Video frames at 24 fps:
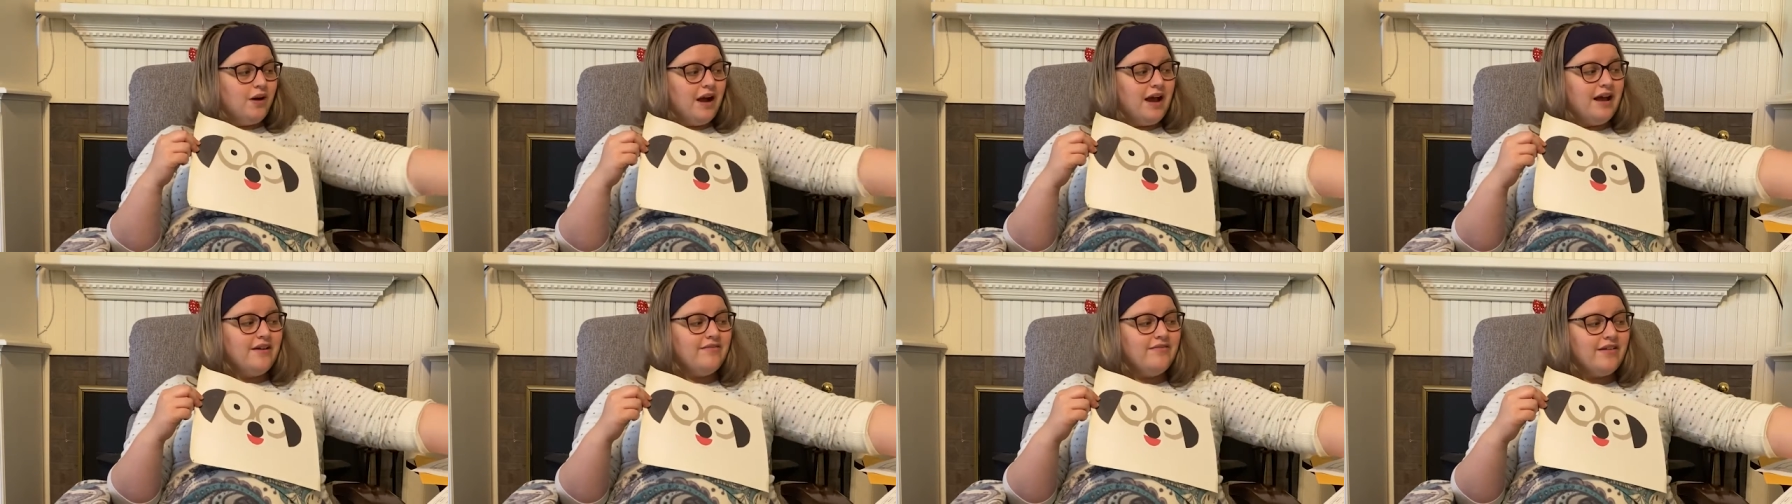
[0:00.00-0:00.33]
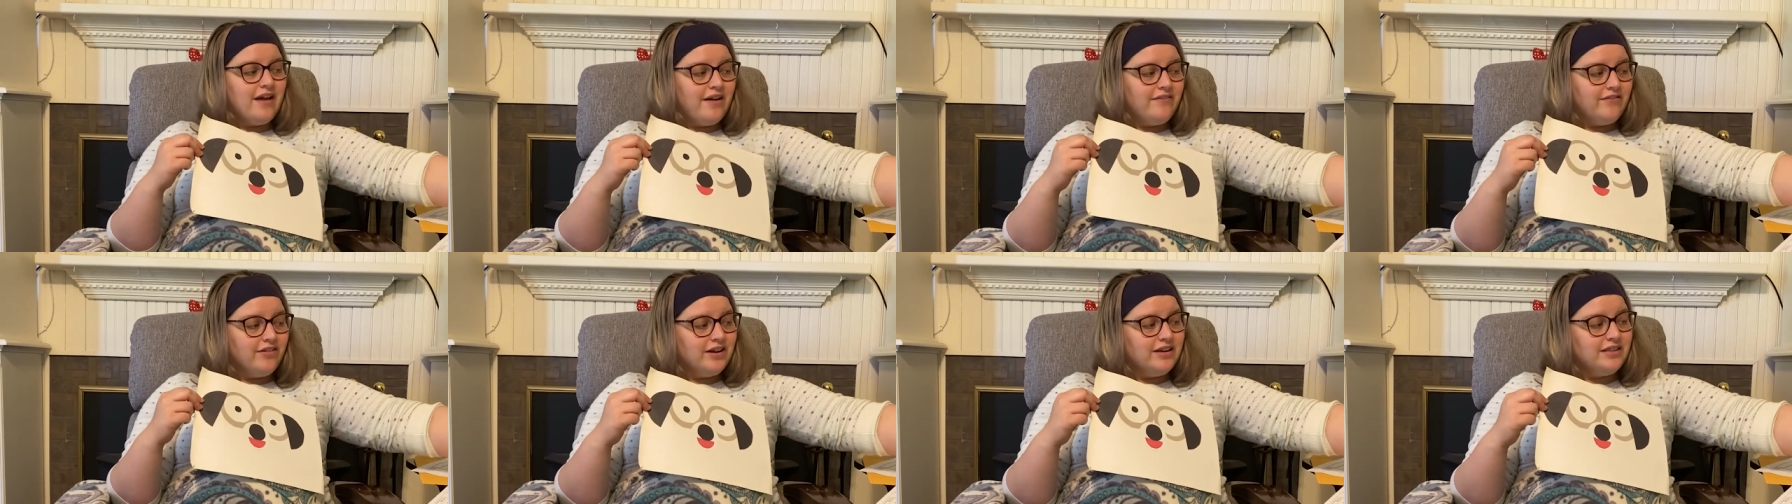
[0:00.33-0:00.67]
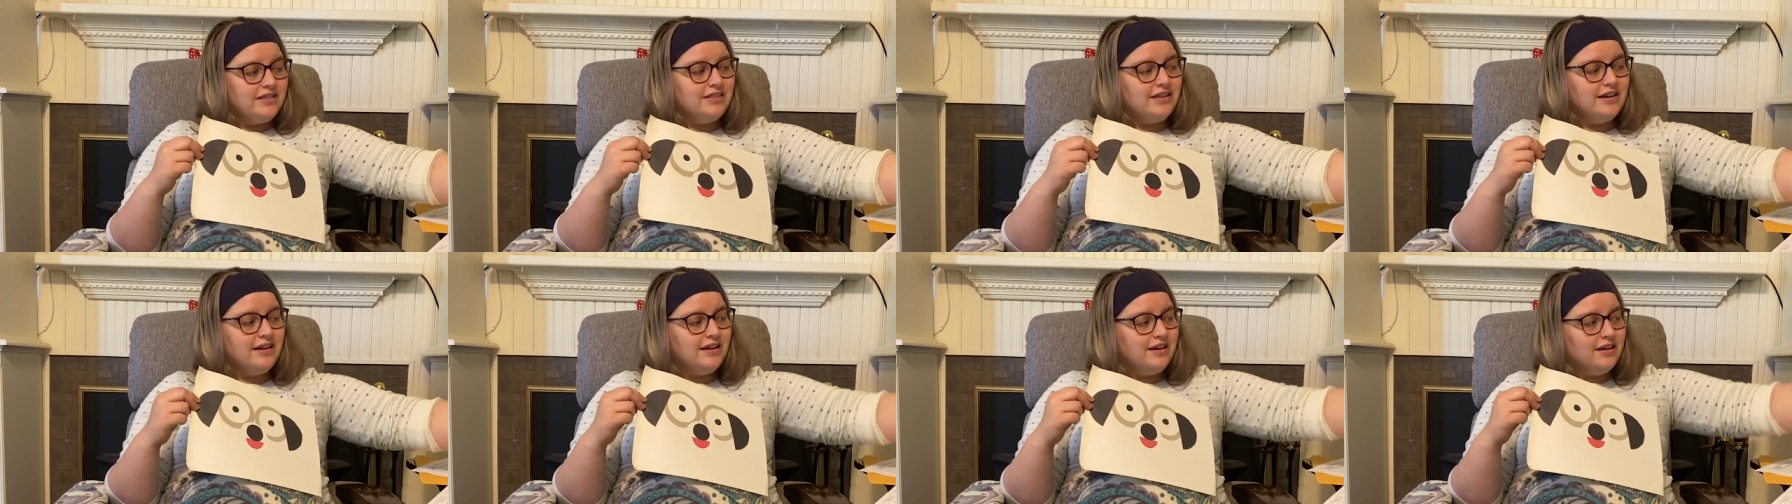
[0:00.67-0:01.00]
I have
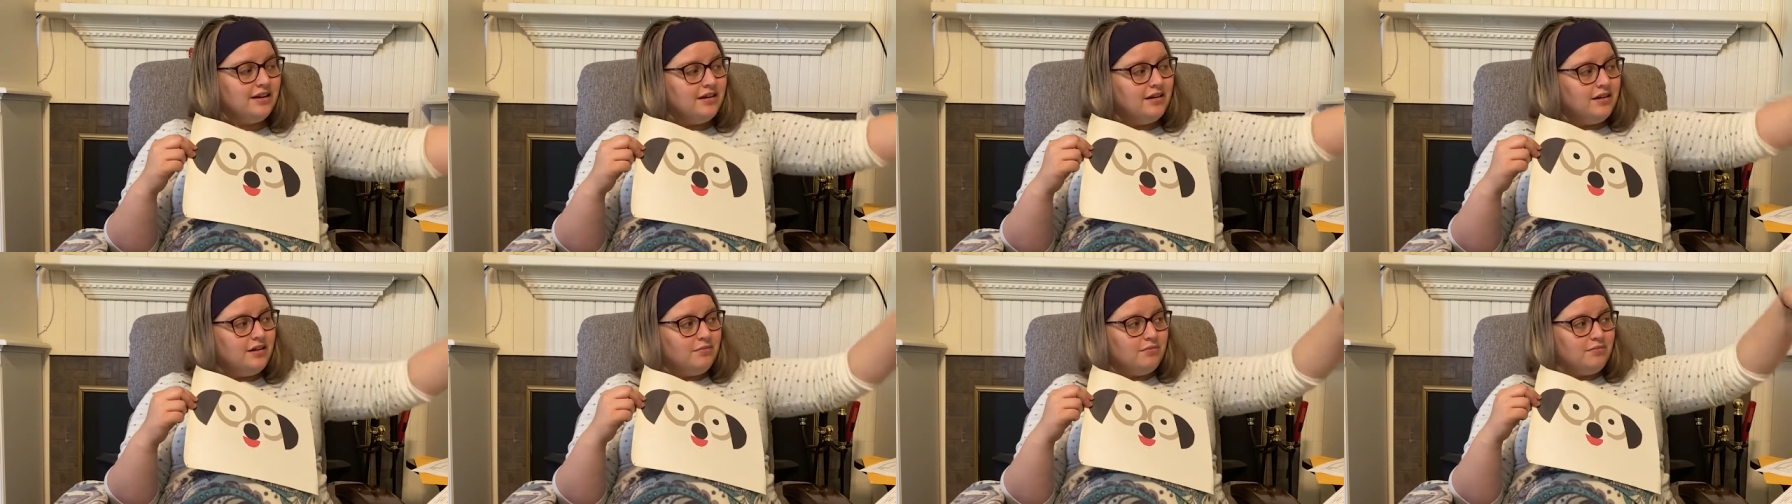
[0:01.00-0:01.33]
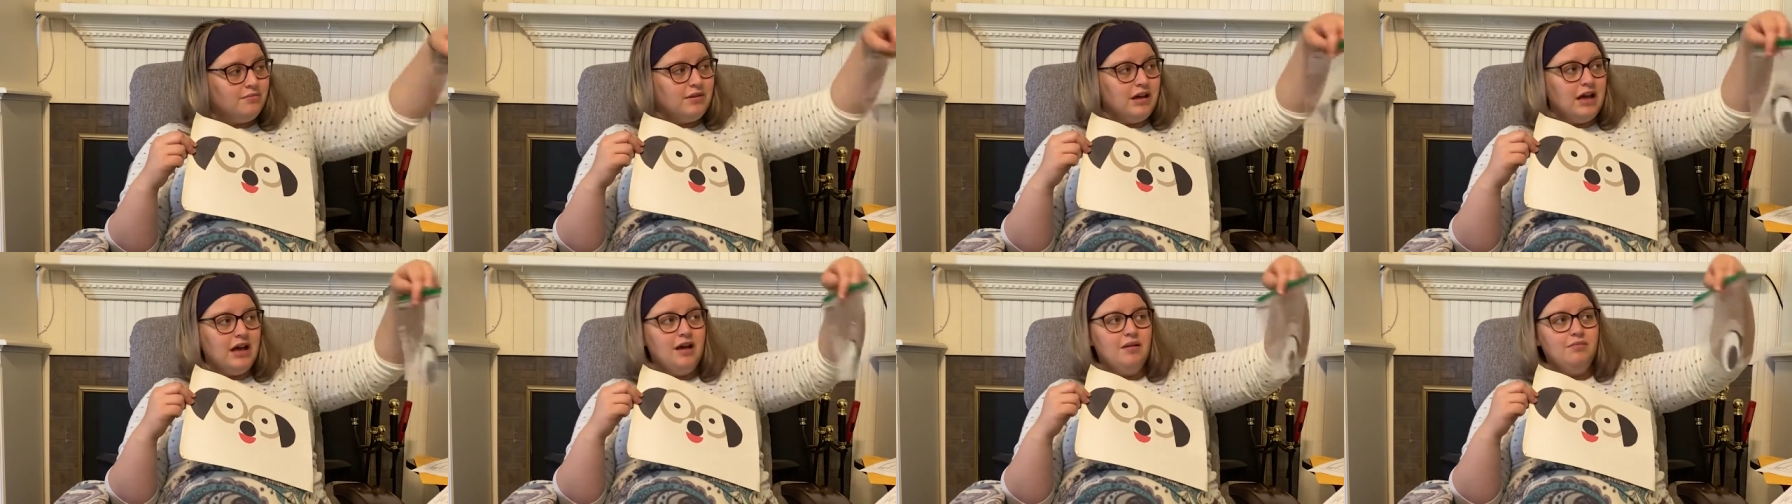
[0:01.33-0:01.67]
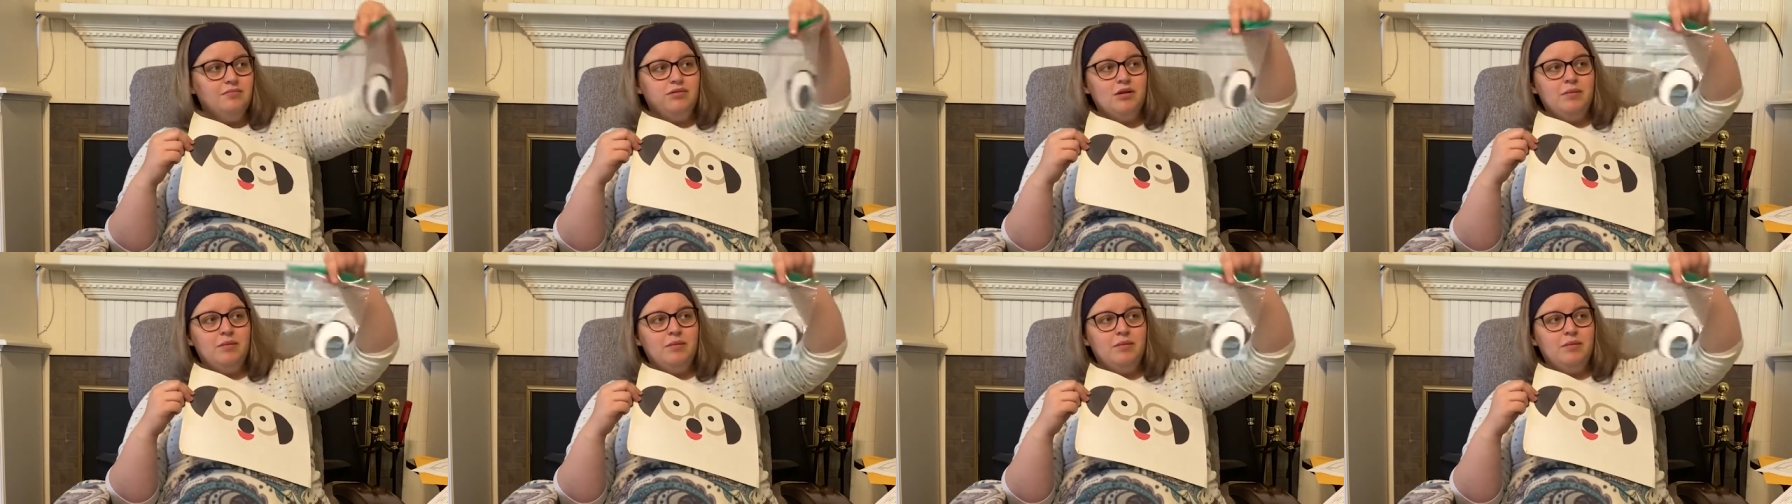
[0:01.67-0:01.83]
everything um,